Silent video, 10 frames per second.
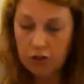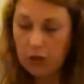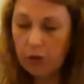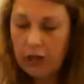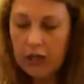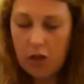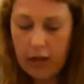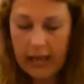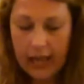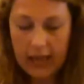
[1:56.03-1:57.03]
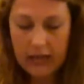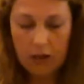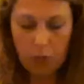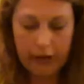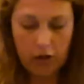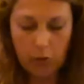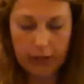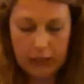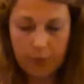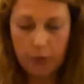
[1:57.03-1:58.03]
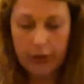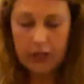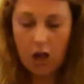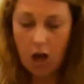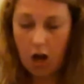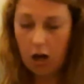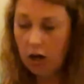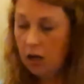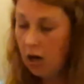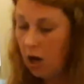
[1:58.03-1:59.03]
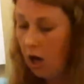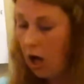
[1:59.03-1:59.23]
So we're going to go ahead and we are going to put our